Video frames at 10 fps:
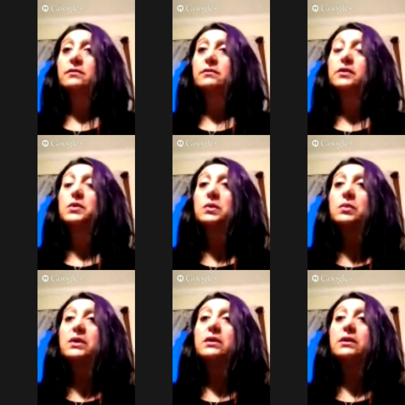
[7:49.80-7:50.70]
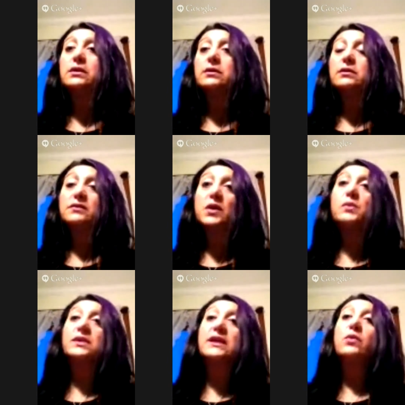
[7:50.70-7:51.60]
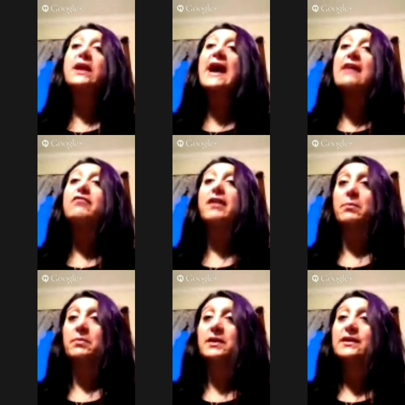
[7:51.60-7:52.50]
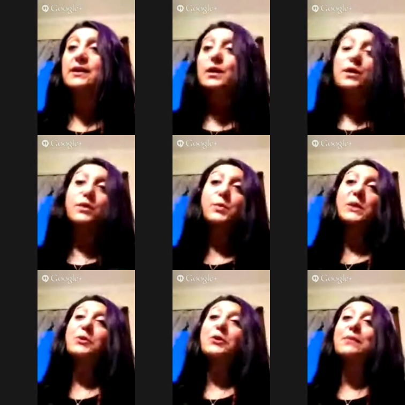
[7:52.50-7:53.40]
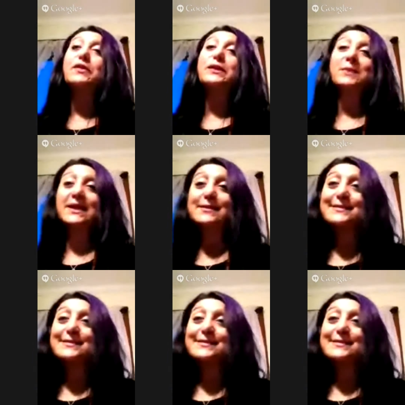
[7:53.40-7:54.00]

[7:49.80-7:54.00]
We don't think we have them. So people come see me.